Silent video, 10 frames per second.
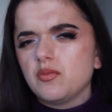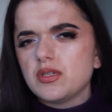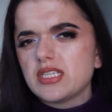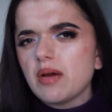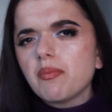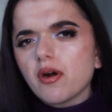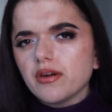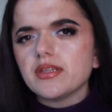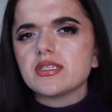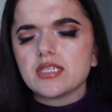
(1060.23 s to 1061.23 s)
Was that
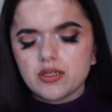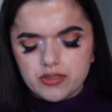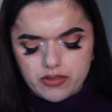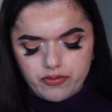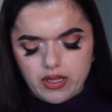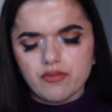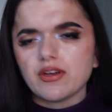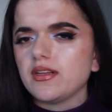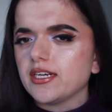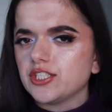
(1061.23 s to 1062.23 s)
part of the Secrets of Love
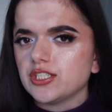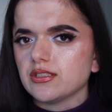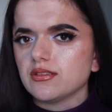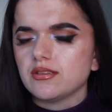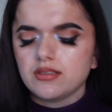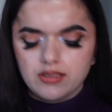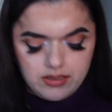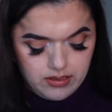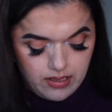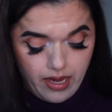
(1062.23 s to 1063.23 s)
collection?
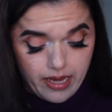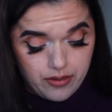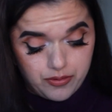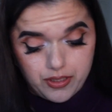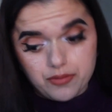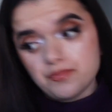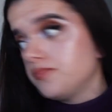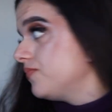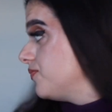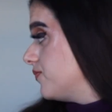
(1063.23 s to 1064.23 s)
I don't know.
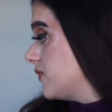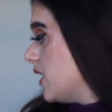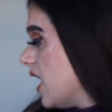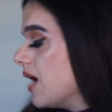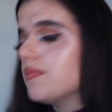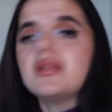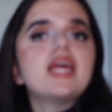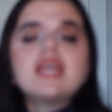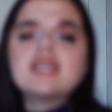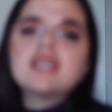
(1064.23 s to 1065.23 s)
I'm
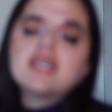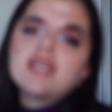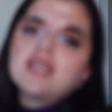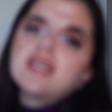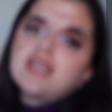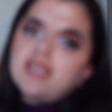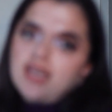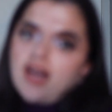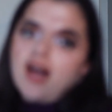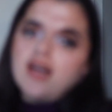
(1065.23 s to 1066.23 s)
like,
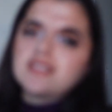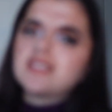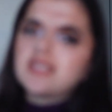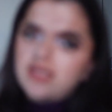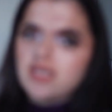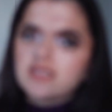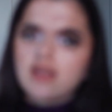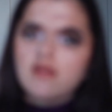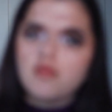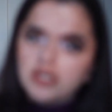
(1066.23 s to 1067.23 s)
see, the thing is,
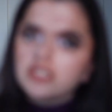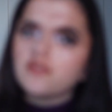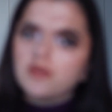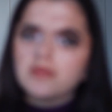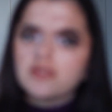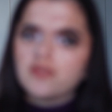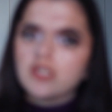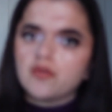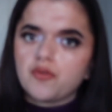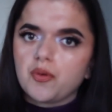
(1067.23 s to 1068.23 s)
I've wanted to film this
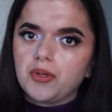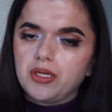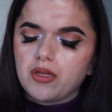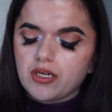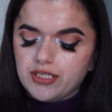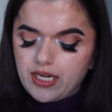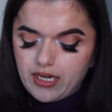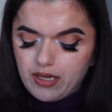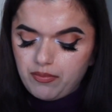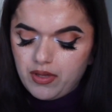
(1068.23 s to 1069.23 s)
video for a really long
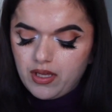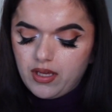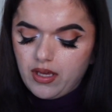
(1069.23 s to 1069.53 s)
time,